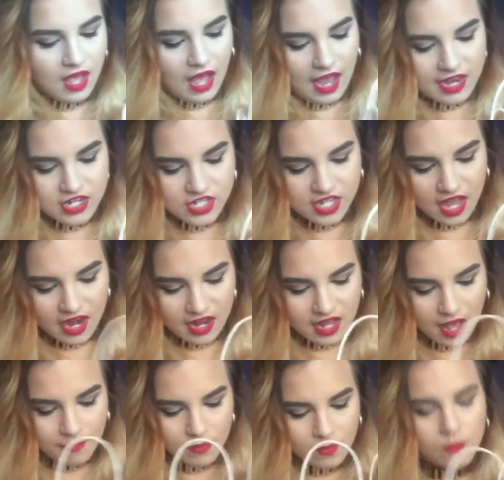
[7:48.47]
I just got a
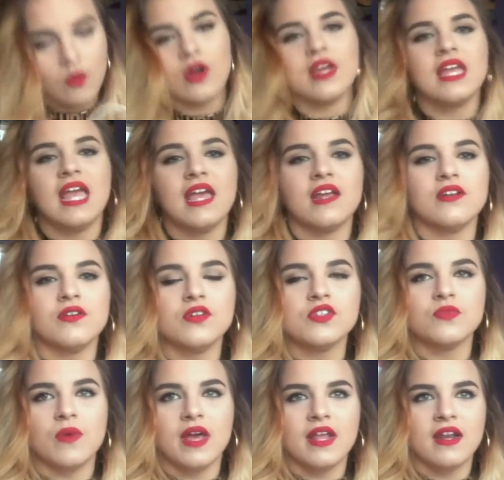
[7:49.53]
couple more candles
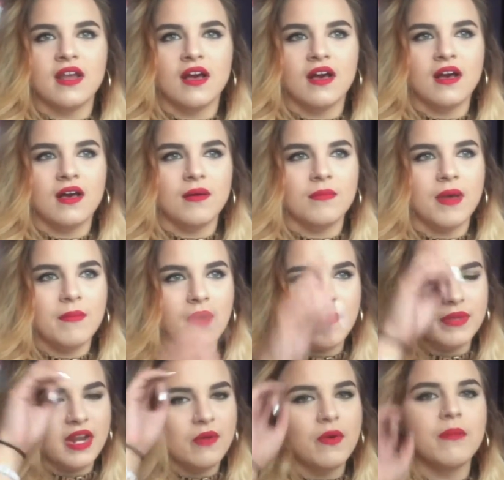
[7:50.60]
when my
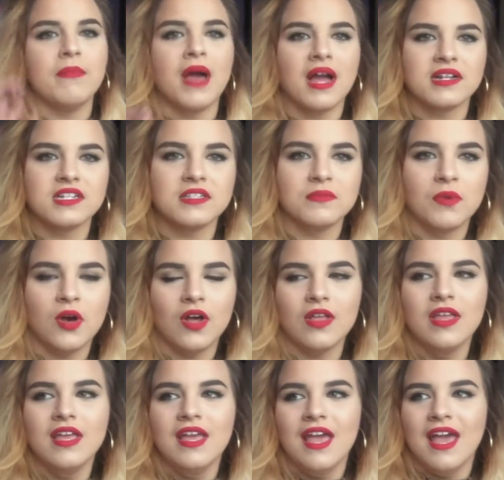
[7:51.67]
mom and I went back to the mall,
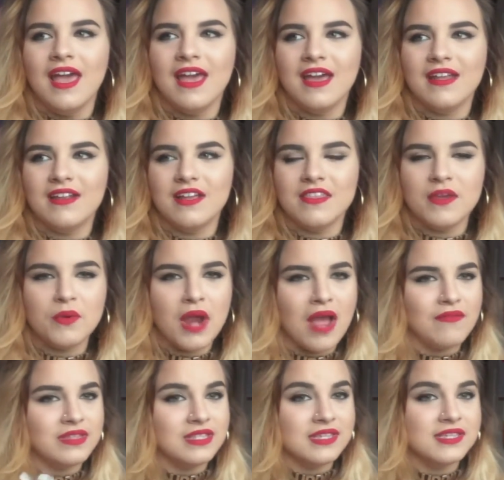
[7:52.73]
and they were
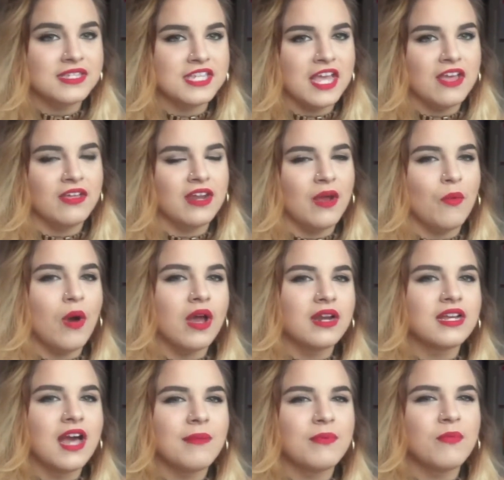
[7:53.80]
having this sale, and I wanted
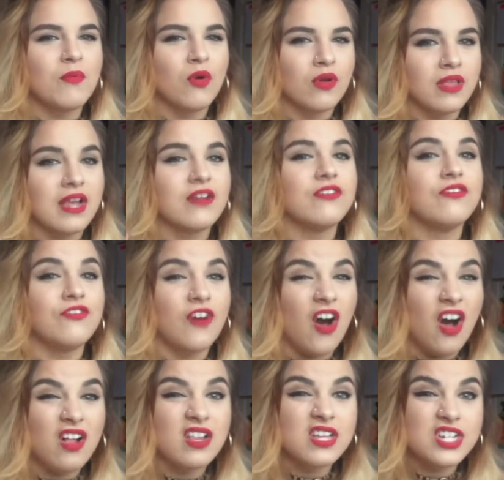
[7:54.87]
a couple more like
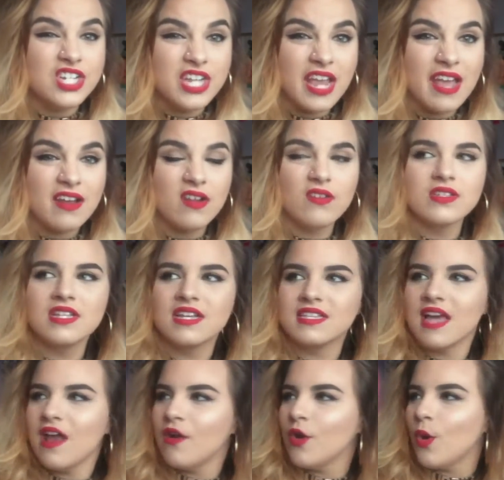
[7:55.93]
fallish candles because
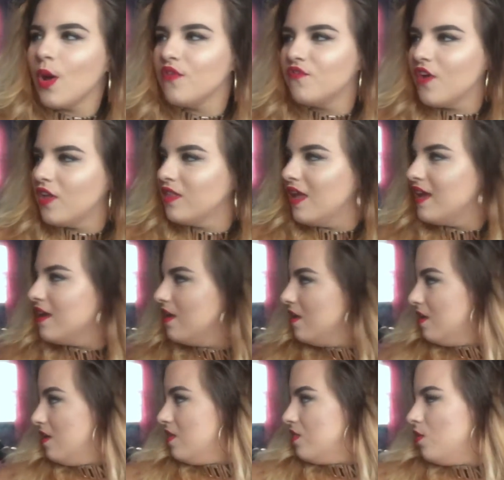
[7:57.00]
I don't know, I felt like
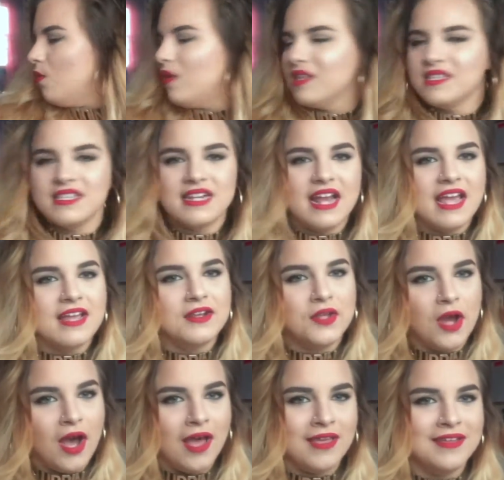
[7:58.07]
the ones that I had
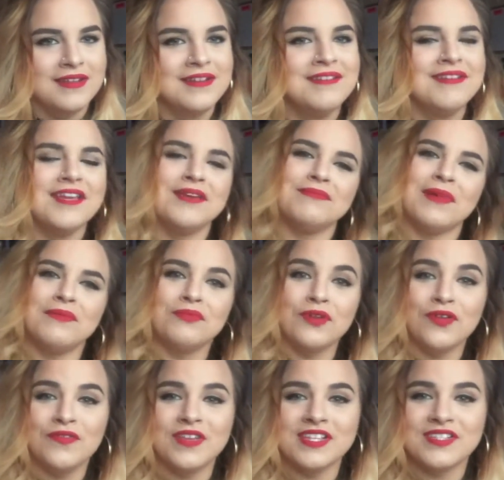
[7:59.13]
gotten in my
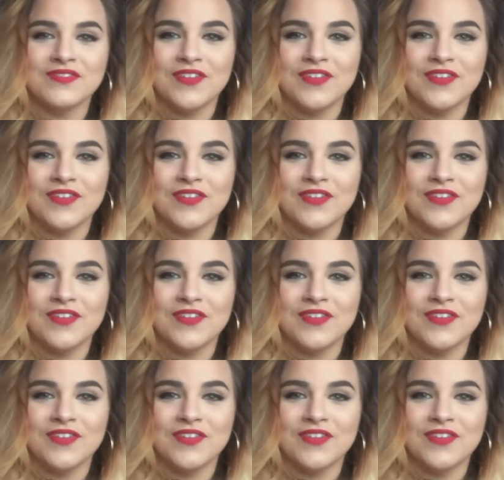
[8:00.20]
previous